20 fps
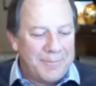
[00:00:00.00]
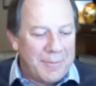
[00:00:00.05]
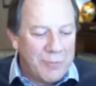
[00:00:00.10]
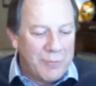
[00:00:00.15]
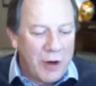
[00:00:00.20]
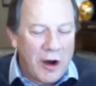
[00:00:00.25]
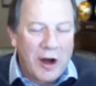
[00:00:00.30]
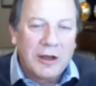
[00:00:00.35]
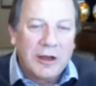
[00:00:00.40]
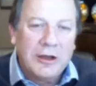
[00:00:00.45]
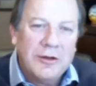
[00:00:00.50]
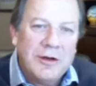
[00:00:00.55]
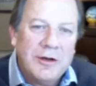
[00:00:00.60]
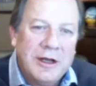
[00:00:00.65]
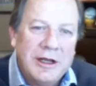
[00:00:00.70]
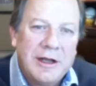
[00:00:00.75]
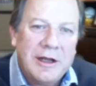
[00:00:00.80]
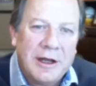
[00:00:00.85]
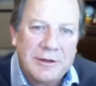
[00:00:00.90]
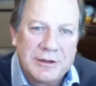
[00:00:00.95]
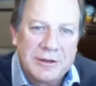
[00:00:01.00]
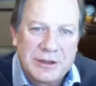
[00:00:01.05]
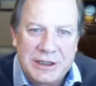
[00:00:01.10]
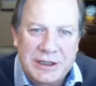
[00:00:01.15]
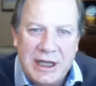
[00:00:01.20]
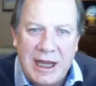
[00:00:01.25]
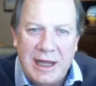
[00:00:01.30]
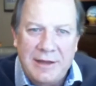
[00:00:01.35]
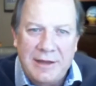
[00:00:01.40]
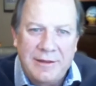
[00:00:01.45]
Mark, you need to
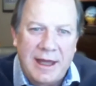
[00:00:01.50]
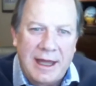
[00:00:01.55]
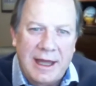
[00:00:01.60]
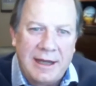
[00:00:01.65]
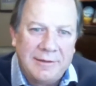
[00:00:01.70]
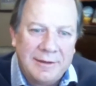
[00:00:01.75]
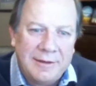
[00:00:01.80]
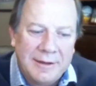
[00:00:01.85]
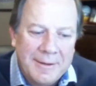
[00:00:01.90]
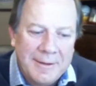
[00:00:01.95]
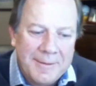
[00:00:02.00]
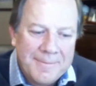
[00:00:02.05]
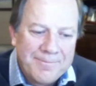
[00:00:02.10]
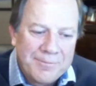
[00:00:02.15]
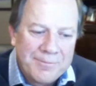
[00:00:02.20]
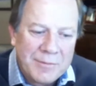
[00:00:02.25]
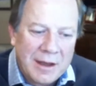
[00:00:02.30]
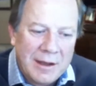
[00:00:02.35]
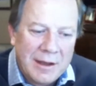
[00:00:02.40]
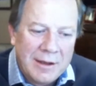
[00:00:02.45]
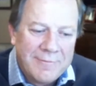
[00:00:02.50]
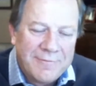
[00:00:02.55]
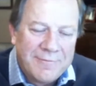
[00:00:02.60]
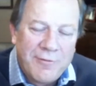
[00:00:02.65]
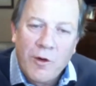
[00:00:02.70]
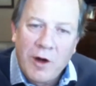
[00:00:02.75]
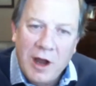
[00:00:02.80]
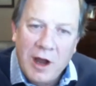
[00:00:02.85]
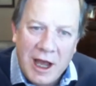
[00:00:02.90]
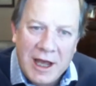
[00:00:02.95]
understand that
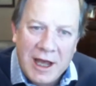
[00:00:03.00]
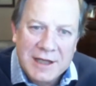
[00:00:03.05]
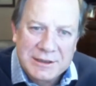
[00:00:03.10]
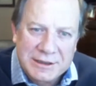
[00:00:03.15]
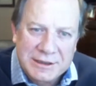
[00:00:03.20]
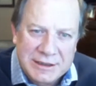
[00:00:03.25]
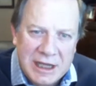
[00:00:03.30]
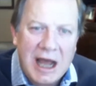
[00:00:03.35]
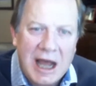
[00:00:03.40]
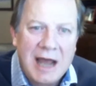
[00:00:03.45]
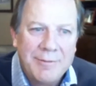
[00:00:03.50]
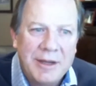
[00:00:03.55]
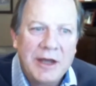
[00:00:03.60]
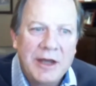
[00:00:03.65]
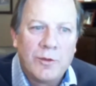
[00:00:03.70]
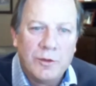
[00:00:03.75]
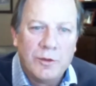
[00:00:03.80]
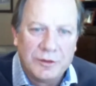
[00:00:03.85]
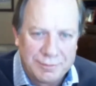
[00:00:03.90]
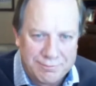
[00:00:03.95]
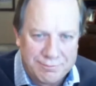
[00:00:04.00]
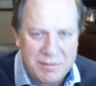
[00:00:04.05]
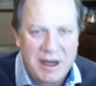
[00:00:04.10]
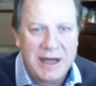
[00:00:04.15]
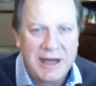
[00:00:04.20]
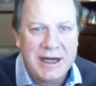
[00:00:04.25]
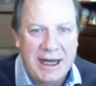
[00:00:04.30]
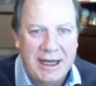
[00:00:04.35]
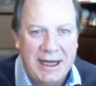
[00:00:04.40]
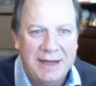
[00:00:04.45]
for us, time equals
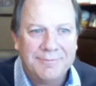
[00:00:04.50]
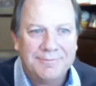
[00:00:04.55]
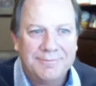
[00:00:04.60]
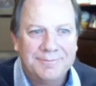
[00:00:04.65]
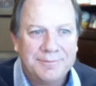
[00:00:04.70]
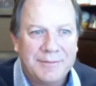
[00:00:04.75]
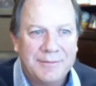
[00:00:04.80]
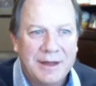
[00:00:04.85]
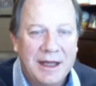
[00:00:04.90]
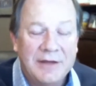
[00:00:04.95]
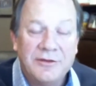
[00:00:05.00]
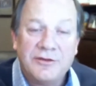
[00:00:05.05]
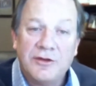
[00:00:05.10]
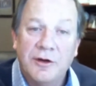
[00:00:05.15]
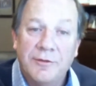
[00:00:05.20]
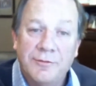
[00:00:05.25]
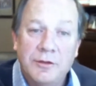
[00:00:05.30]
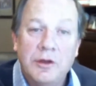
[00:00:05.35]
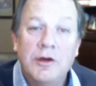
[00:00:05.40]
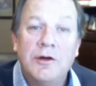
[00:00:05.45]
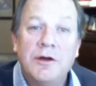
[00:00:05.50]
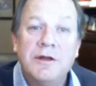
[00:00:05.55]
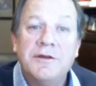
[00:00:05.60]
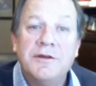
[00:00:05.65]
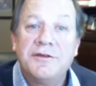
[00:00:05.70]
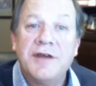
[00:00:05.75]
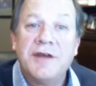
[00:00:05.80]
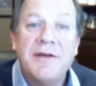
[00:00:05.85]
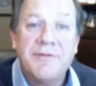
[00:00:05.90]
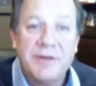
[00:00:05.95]
money. And so if you can
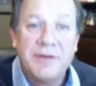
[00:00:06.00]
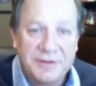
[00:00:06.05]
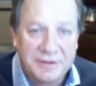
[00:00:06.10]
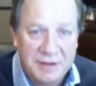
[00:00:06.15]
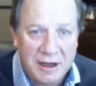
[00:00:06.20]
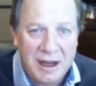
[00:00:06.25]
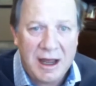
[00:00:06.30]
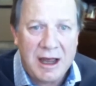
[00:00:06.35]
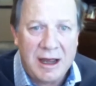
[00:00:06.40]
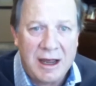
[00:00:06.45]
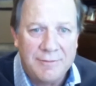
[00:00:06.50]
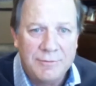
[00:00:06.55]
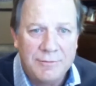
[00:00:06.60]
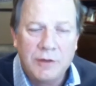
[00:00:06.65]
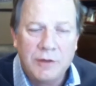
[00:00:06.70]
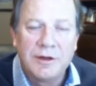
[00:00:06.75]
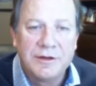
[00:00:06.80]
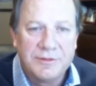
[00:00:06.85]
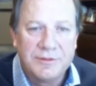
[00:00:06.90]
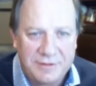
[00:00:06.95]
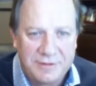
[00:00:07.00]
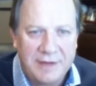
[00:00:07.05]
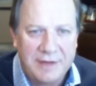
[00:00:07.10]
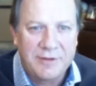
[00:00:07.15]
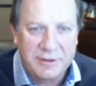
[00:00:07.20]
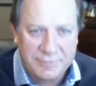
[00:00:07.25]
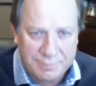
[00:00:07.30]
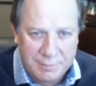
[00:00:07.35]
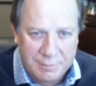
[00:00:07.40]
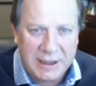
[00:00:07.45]
save us time, you can save
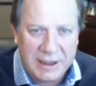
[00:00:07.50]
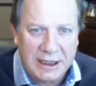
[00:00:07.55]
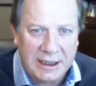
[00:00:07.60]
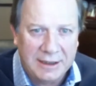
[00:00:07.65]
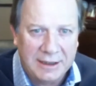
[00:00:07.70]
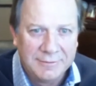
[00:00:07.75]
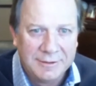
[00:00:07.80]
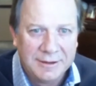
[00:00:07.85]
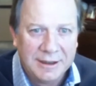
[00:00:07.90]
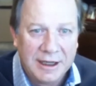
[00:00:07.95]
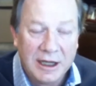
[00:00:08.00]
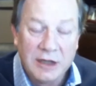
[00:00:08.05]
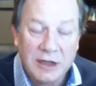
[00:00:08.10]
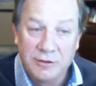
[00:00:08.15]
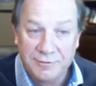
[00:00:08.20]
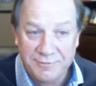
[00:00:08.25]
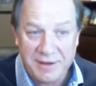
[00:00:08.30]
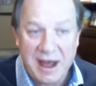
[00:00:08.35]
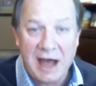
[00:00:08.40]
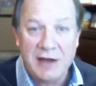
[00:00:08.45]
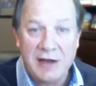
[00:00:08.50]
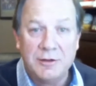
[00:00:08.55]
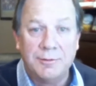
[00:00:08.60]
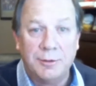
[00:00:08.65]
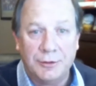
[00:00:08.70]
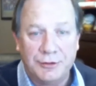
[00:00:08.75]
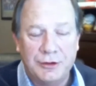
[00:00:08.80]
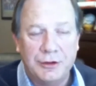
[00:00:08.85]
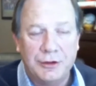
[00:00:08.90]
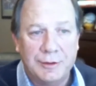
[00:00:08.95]
us money, and you're
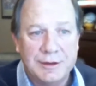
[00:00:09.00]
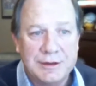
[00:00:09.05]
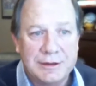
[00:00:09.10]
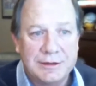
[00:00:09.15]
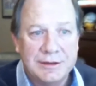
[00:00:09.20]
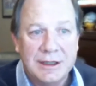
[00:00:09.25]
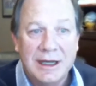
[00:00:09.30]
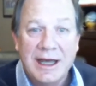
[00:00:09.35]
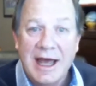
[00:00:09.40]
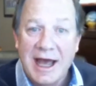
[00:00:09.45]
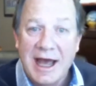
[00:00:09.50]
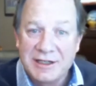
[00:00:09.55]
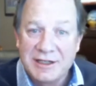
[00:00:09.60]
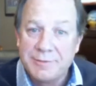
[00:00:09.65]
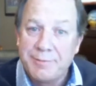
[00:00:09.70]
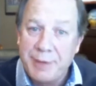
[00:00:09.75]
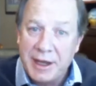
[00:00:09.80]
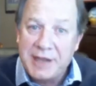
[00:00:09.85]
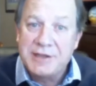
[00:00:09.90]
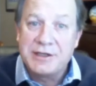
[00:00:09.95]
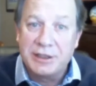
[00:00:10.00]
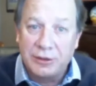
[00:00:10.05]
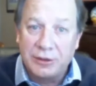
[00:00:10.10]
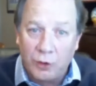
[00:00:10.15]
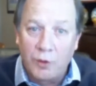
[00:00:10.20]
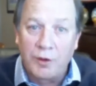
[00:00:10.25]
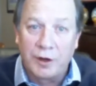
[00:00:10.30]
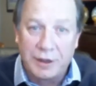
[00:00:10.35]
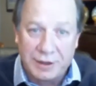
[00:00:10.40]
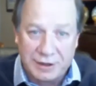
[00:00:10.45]
valuable to us as a patient
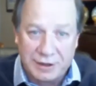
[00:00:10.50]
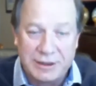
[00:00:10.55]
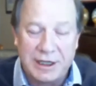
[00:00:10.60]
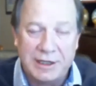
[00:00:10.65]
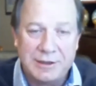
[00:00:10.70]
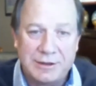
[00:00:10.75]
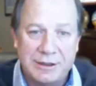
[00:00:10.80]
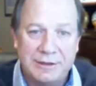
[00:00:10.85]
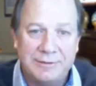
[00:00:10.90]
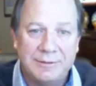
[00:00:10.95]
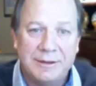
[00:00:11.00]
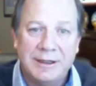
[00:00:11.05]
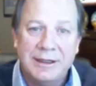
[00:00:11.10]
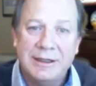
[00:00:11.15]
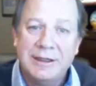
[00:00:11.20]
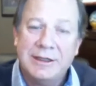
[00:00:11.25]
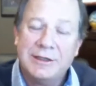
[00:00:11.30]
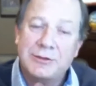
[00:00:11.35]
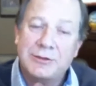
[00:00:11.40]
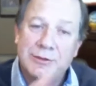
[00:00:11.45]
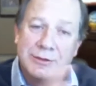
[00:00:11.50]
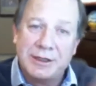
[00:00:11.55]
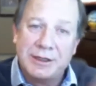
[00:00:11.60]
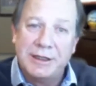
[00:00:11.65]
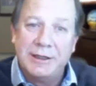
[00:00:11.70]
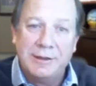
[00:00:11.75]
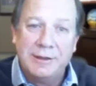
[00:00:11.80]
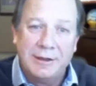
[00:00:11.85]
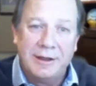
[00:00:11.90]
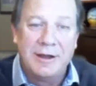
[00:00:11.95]
organization. This was
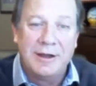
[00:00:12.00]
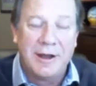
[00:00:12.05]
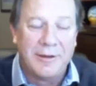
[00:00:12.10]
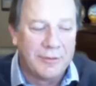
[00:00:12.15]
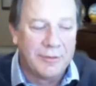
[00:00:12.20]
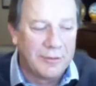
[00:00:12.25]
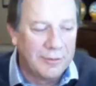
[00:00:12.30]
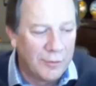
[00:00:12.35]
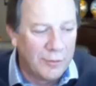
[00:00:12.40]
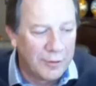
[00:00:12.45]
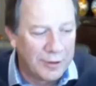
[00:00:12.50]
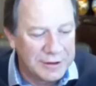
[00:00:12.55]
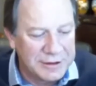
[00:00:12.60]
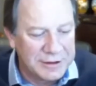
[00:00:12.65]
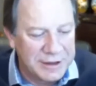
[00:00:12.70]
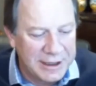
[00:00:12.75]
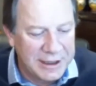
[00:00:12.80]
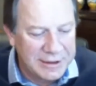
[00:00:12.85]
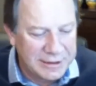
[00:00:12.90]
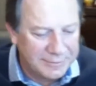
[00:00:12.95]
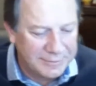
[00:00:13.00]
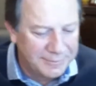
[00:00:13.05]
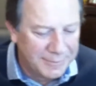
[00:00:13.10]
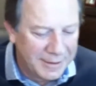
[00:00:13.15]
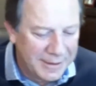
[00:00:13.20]
in another organization.